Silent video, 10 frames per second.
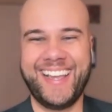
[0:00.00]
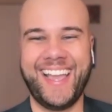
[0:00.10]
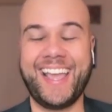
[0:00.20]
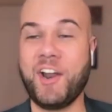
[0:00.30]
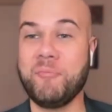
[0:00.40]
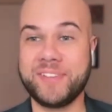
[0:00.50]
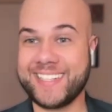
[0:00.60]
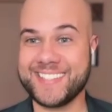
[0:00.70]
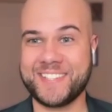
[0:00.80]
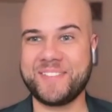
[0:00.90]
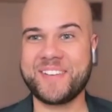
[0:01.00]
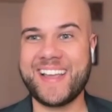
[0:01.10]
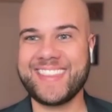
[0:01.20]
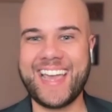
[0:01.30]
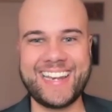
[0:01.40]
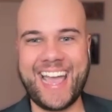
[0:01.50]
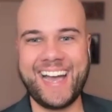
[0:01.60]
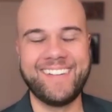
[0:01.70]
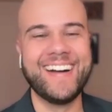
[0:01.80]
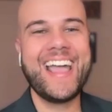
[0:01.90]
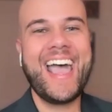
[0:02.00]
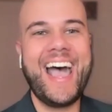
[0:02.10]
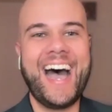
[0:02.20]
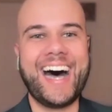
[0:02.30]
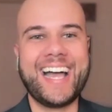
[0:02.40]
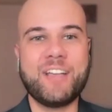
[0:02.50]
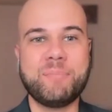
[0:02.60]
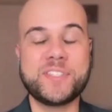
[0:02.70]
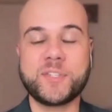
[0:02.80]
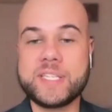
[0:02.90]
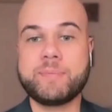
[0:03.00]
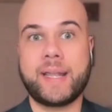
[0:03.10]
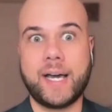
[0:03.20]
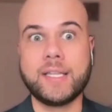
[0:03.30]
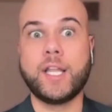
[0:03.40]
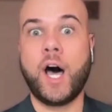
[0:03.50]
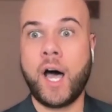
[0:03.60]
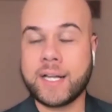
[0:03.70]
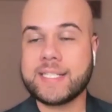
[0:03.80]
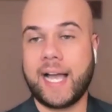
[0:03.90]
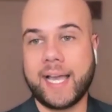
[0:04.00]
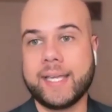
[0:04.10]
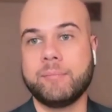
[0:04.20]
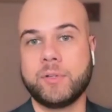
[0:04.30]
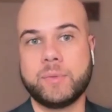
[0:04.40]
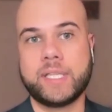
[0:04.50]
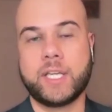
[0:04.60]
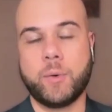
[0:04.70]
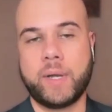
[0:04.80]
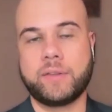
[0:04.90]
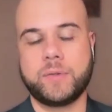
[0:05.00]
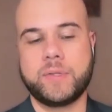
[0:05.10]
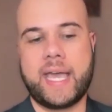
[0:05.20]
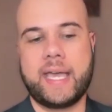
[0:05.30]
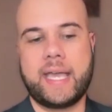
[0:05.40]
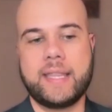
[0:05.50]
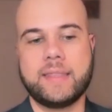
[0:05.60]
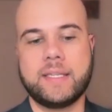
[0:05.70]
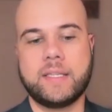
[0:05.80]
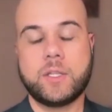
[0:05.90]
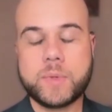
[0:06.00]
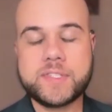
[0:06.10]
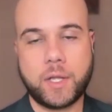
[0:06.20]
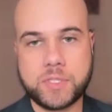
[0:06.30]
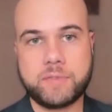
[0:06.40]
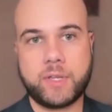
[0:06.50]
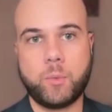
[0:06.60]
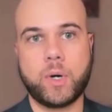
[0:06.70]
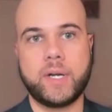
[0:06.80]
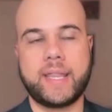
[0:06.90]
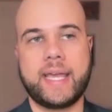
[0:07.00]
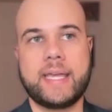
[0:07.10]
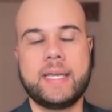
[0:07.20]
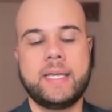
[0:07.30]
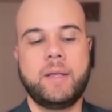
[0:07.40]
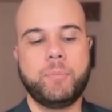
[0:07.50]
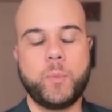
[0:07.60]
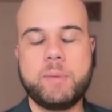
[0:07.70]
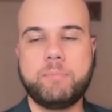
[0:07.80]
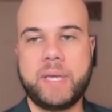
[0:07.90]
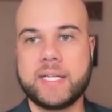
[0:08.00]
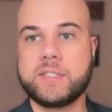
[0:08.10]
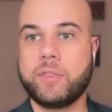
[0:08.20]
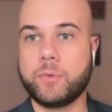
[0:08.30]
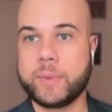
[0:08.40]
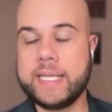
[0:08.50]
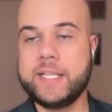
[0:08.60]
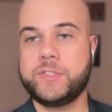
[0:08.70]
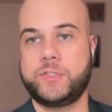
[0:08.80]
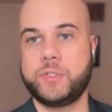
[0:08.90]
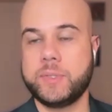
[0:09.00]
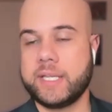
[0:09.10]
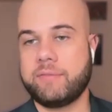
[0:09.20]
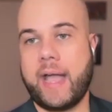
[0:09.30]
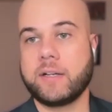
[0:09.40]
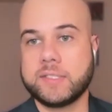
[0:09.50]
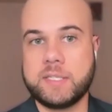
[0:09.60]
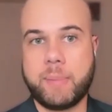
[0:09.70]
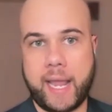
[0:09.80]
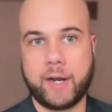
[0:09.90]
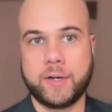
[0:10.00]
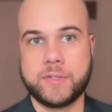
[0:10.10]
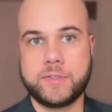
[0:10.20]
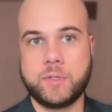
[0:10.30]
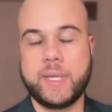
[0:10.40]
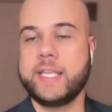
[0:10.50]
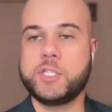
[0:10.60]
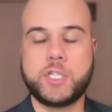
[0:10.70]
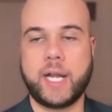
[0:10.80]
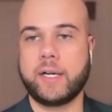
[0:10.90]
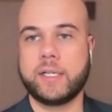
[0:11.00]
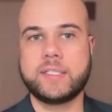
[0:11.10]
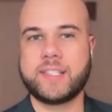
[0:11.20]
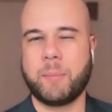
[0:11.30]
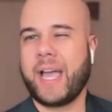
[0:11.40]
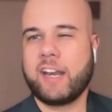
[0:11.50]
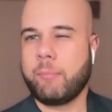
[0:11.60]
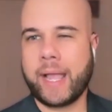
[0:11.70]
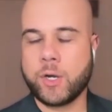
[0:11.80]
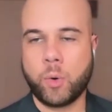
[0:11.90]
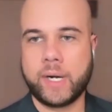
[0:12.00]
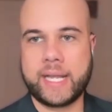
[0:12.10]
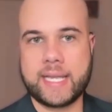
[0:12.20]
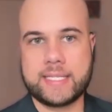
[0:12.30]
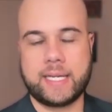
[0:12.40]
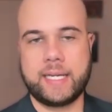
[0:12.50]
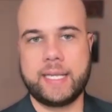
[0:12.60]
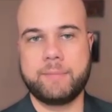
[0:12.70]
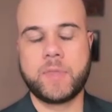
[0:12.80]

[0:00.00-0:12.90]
And hopefully doesn't regret that now. But so we spent a long time really going through that. And the results of it were that we picked 3 student faculty pairs who each shared some kind of minority identity.